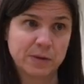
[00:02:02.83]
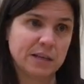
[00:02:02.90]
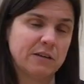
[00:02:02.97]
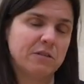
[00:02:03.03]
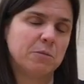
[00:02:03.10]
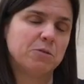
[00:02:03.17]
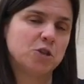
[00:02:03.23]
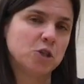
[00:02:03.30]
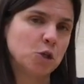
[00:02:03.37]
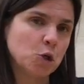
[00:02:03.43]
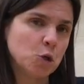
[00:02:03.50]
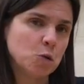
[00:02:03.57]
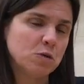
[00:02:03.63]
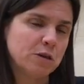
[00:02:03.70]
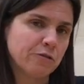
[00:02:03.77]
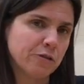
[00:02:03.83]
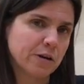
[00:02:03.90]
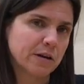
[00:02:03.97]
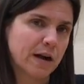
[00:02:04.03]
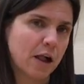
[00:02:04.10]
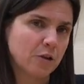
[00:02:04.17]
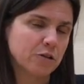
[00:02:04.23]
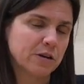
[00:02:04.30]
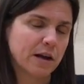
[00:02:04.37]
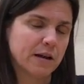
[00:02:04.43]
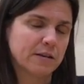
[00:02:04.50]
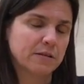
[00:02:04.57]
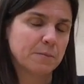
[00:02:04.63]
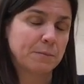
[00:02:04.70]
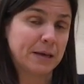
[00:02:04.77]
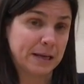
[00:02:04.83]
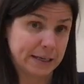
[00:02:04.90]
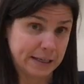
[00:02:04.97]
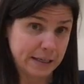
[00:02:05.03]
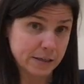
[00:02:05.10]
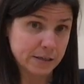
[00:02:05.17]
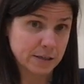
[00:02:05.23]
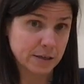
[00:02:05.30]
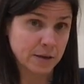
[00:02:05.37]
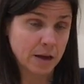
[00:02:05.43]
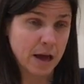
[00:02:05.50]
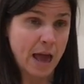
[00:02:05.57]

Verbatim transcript: give them two different colored pennies.